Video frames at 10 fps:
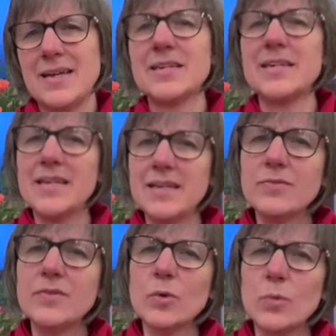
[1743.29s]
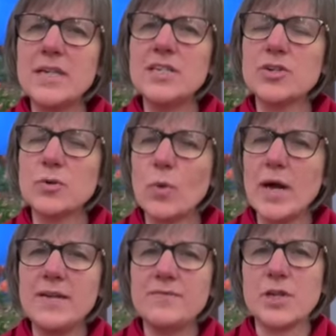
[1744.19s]
that even the wind and
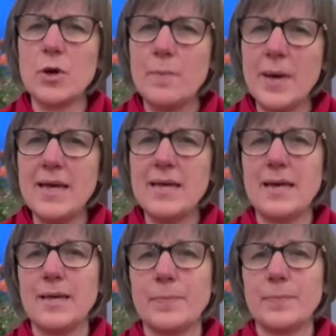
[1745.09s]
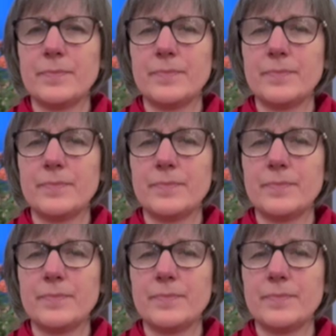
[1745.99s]
waves obey him?"